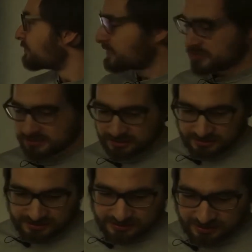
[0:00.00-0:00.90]
to
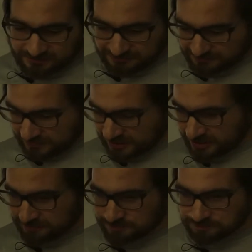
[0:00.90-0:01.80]
start that off,
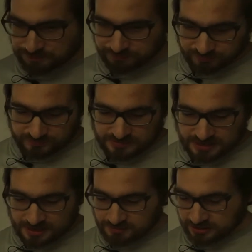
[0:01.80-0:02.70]
I'm
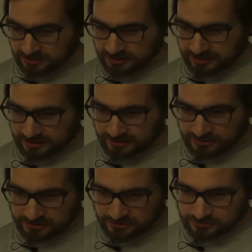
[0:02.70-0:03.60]
gonna add a
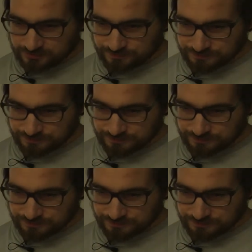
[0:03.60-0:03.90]
new